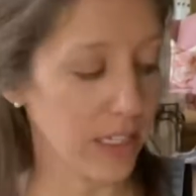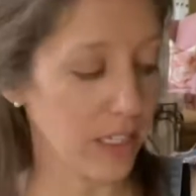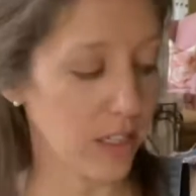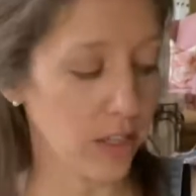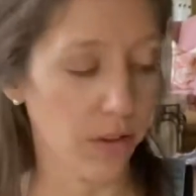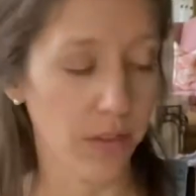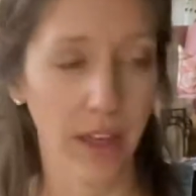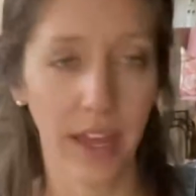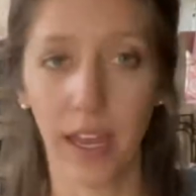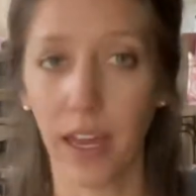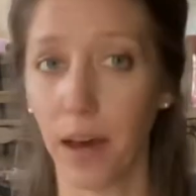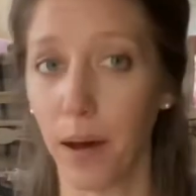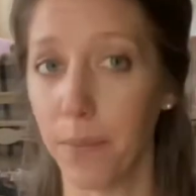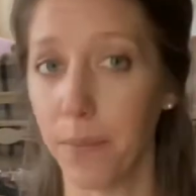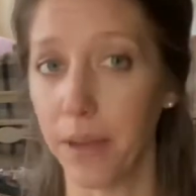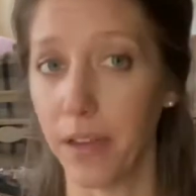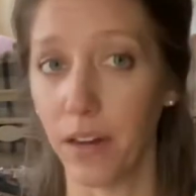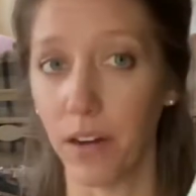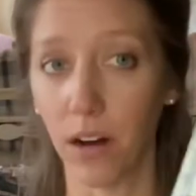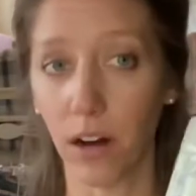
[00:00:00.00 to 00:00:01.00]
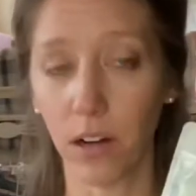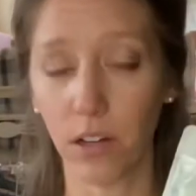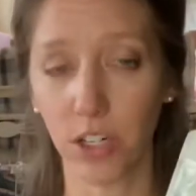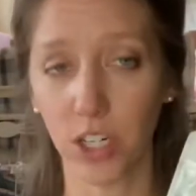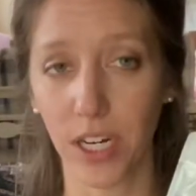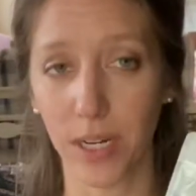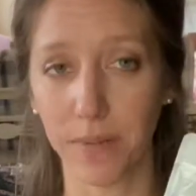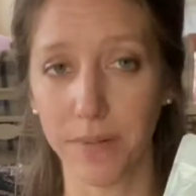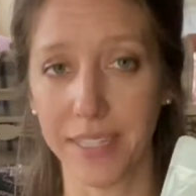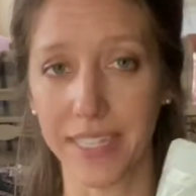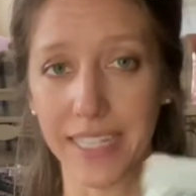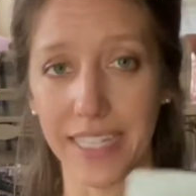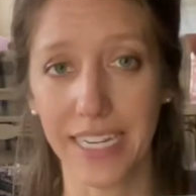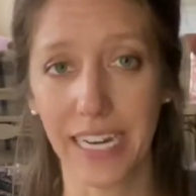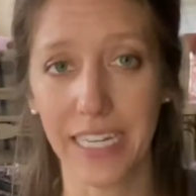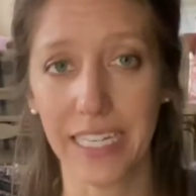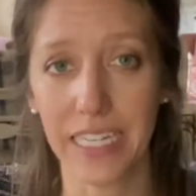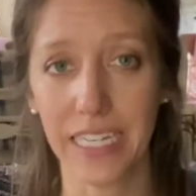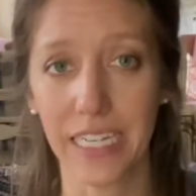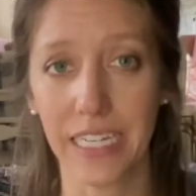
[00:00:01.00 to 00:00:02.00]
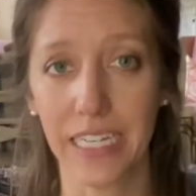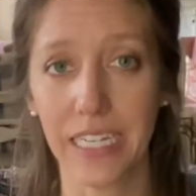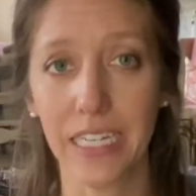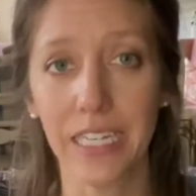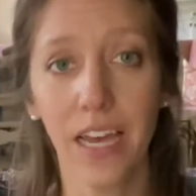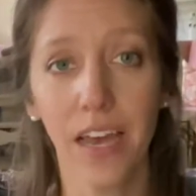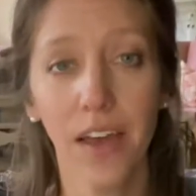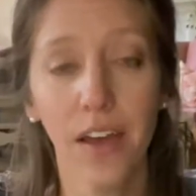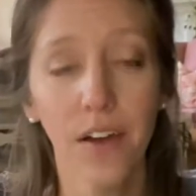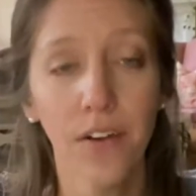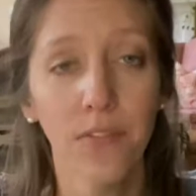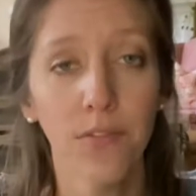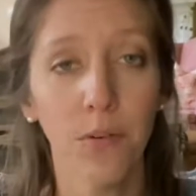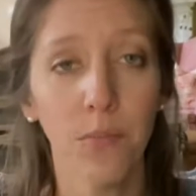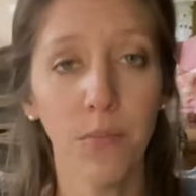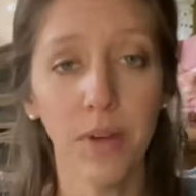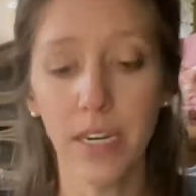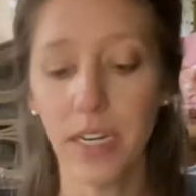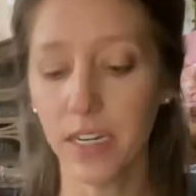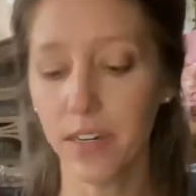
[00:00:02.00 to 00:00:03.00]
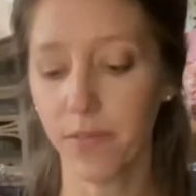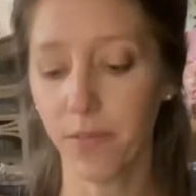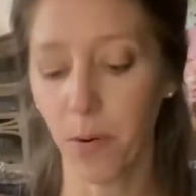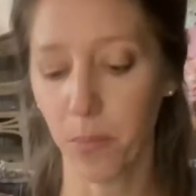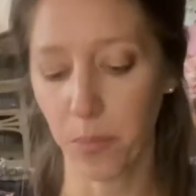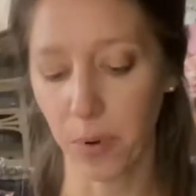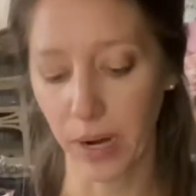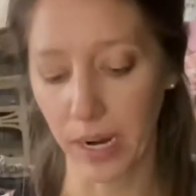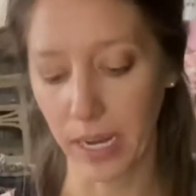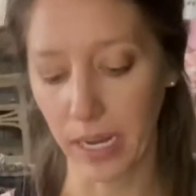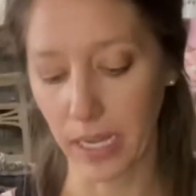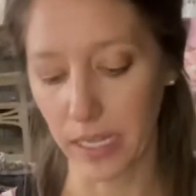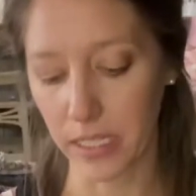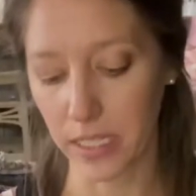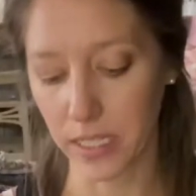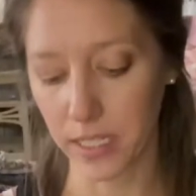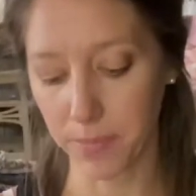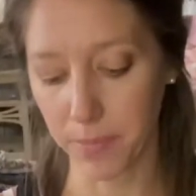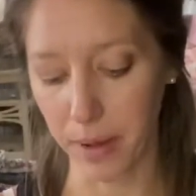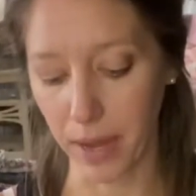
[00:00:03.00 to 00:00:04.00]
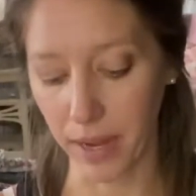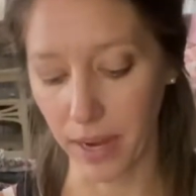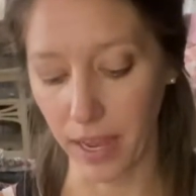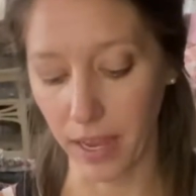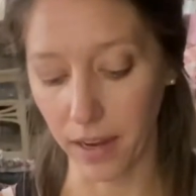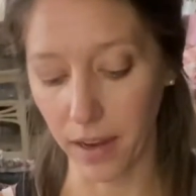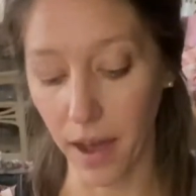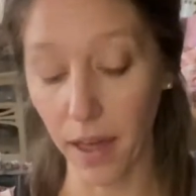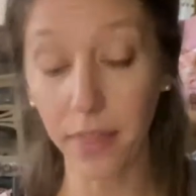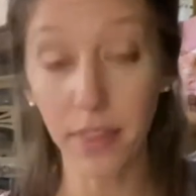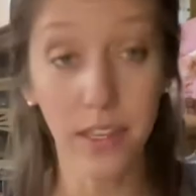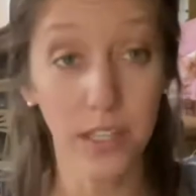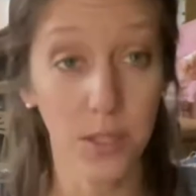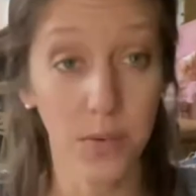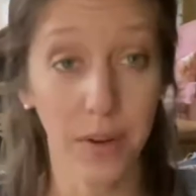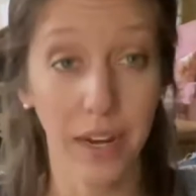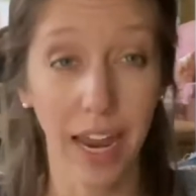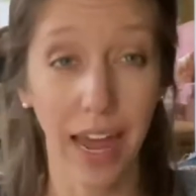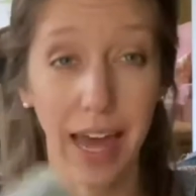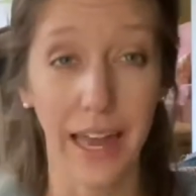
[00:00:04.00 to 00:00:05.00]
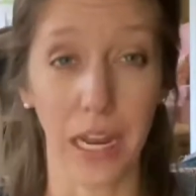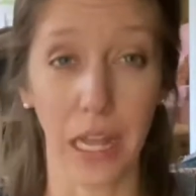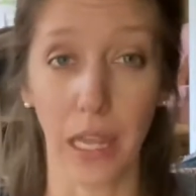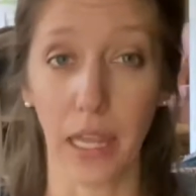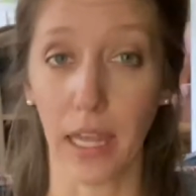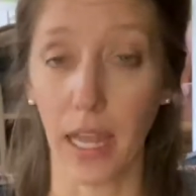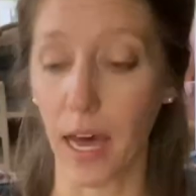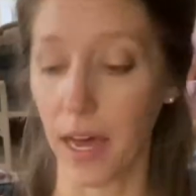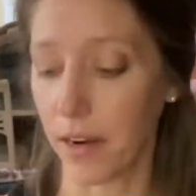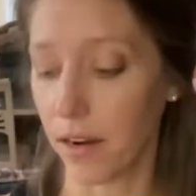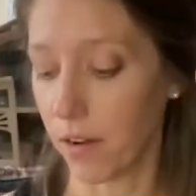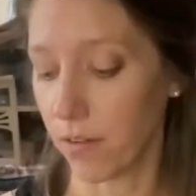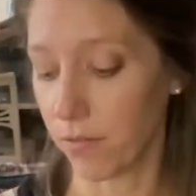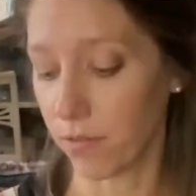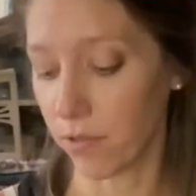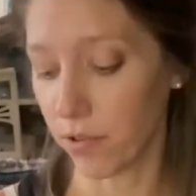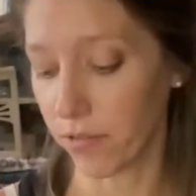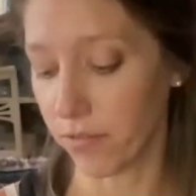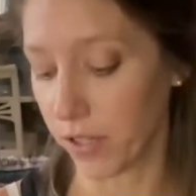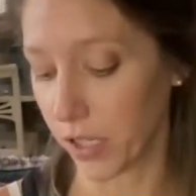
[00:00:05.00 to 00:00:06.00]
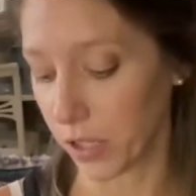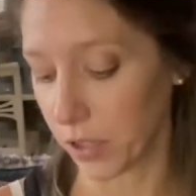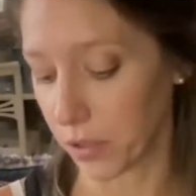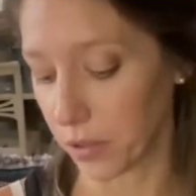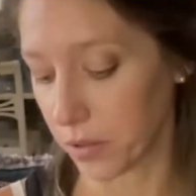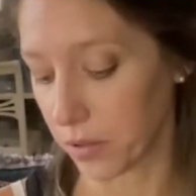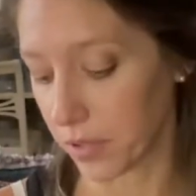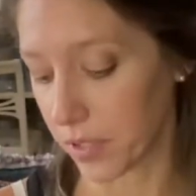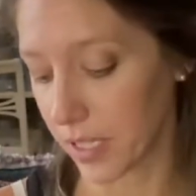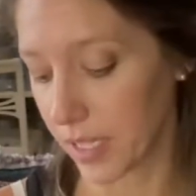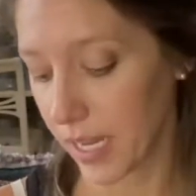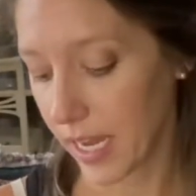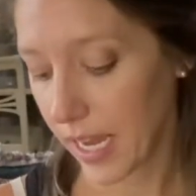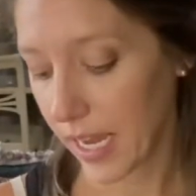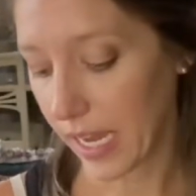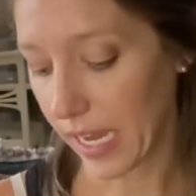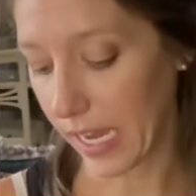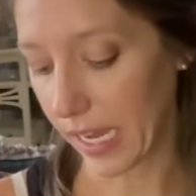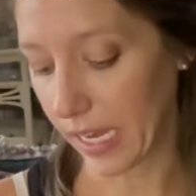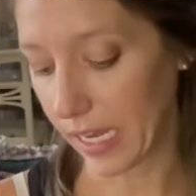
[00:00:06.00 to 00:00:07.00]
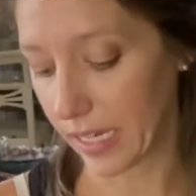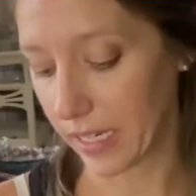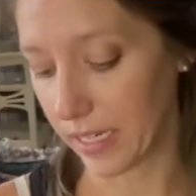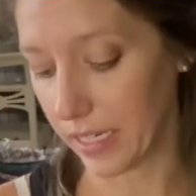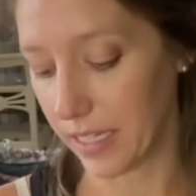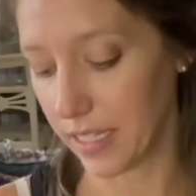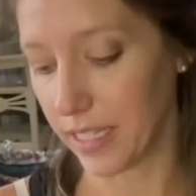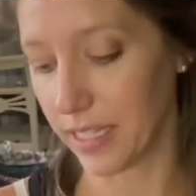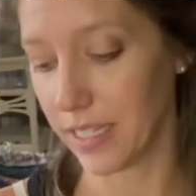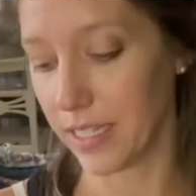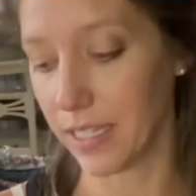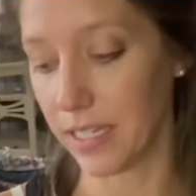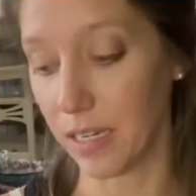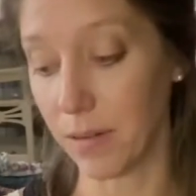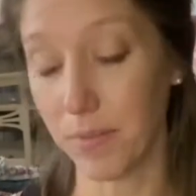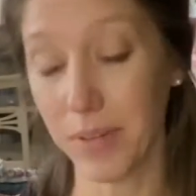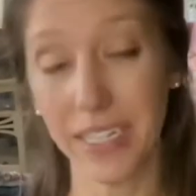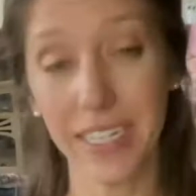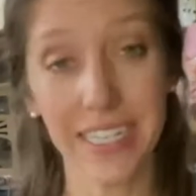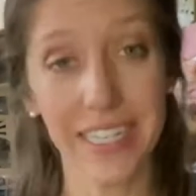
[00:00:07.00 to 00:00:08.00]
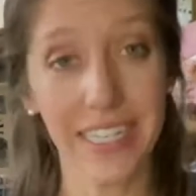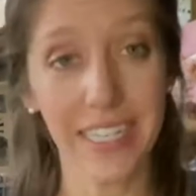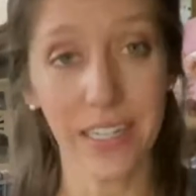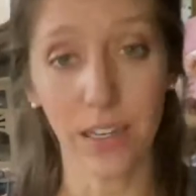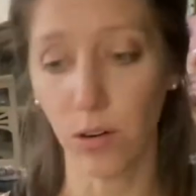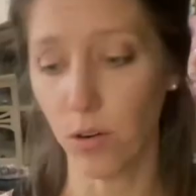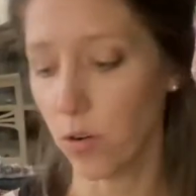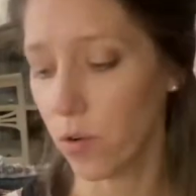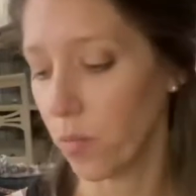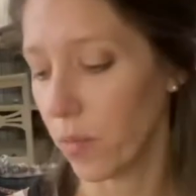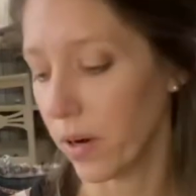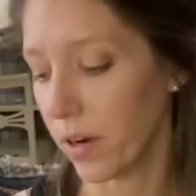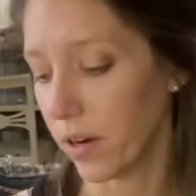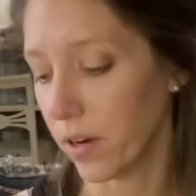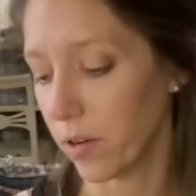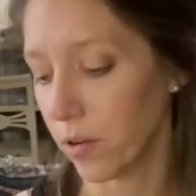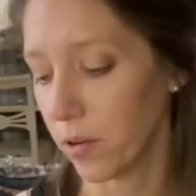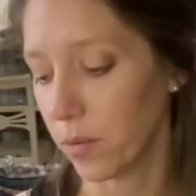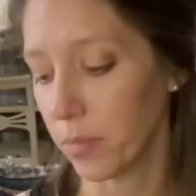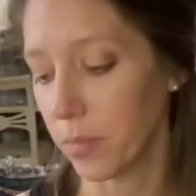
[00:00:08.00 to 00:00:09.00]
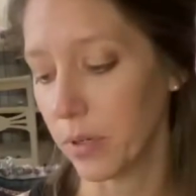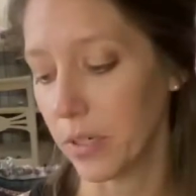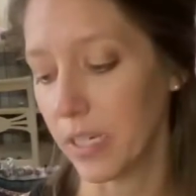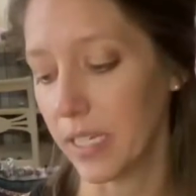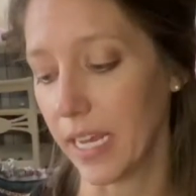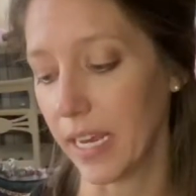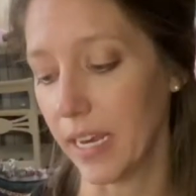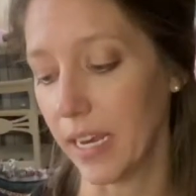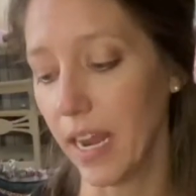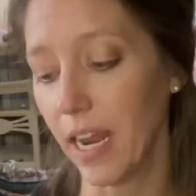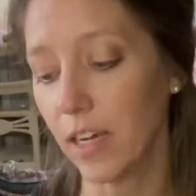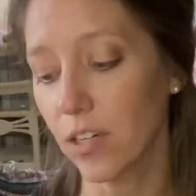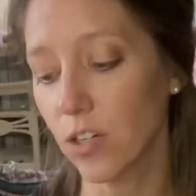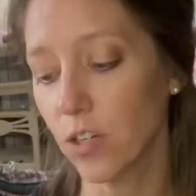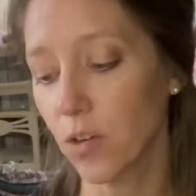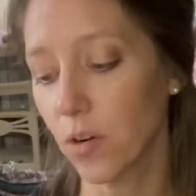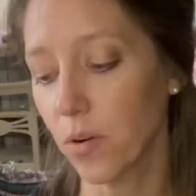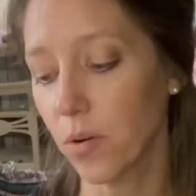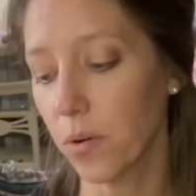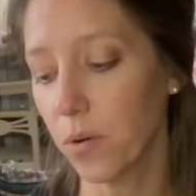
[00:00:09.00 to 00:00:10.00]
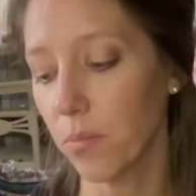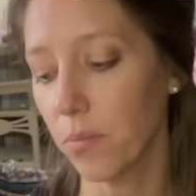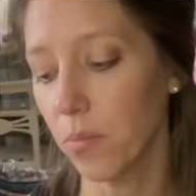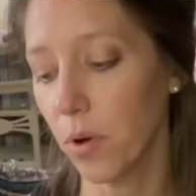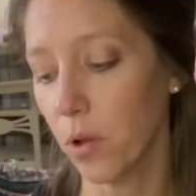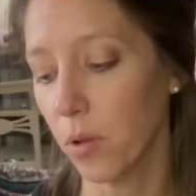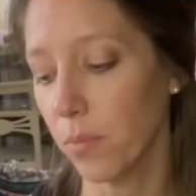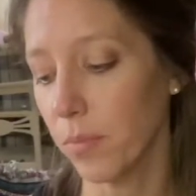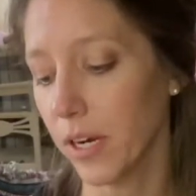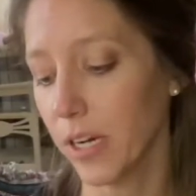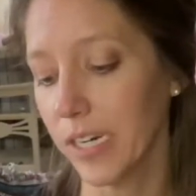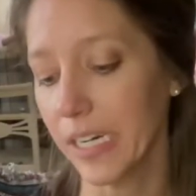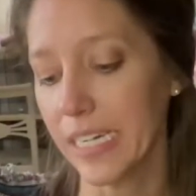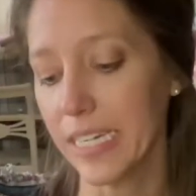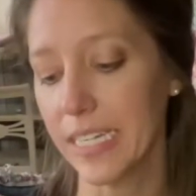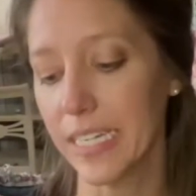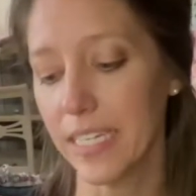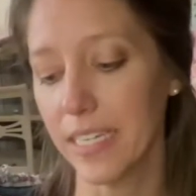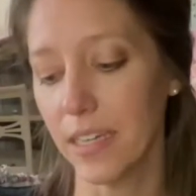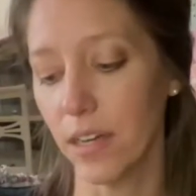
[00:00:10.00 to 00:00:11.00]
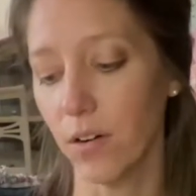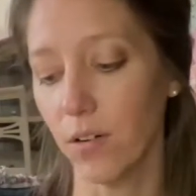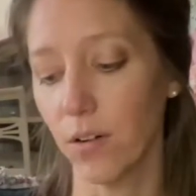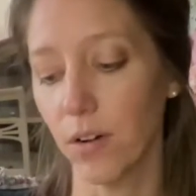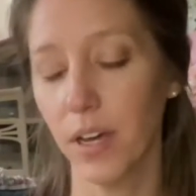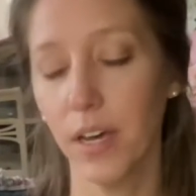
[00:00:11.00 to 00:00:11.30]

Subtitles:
So they come in all shapes and sizes from many different brands, but I got this one. It had a lot of reviews, and it's a Zima silk, 100% natural, mulberry silk.